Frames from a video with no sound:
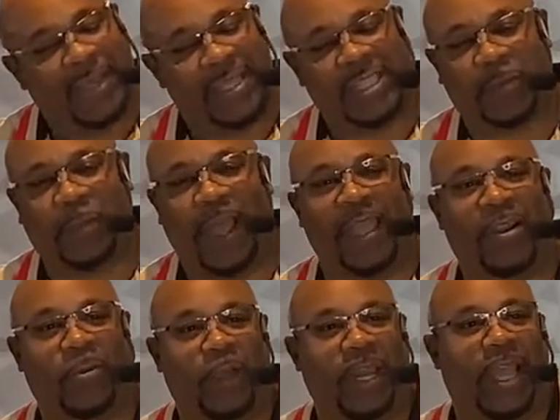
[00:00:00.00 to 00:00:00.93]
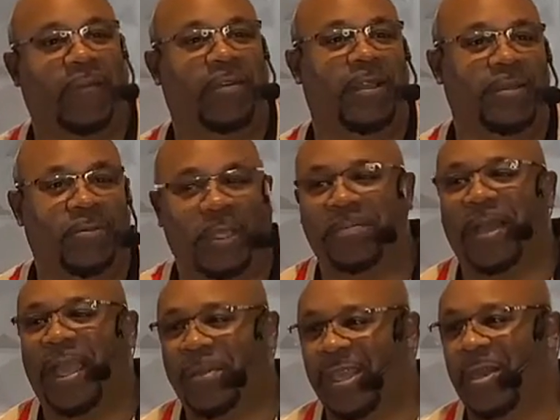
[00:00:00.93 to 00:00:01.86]
spite of whatever we
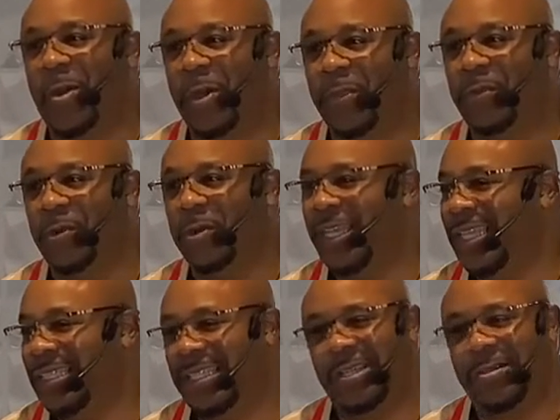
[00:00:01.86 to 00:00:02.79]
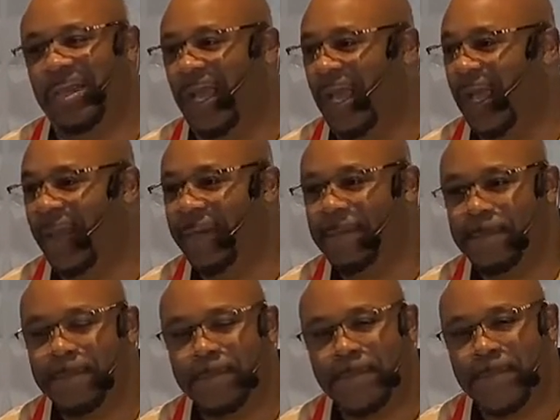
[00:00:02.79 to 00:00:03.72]
might be going through, you still got it.
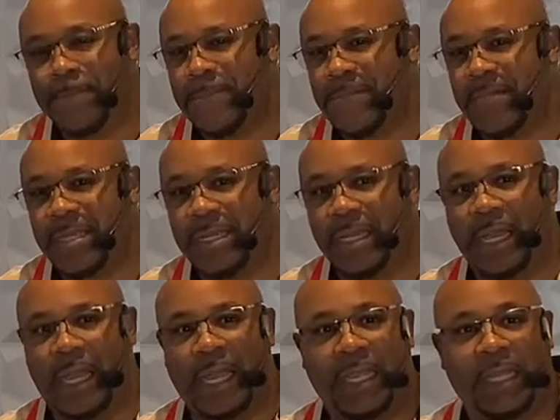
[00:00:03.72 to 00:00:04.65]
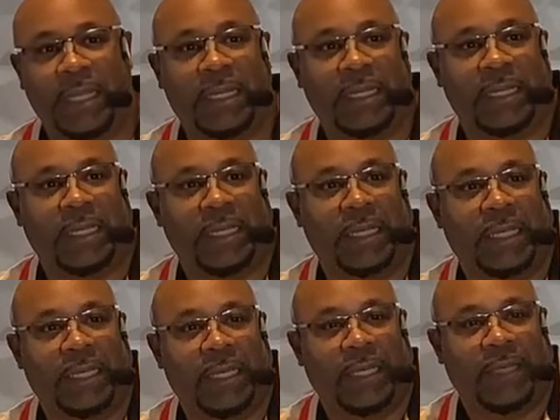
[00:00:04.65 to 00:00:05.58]
Amen. All
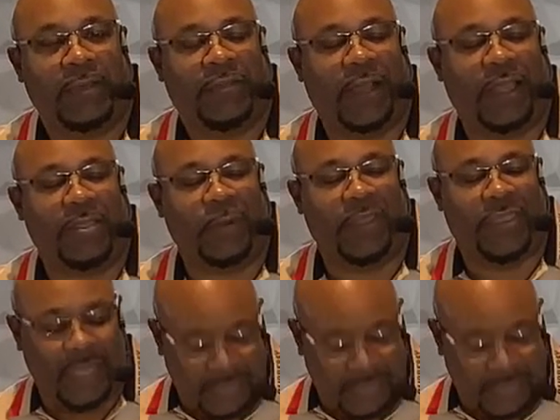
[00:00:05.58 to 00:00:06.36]
right? Father, we thank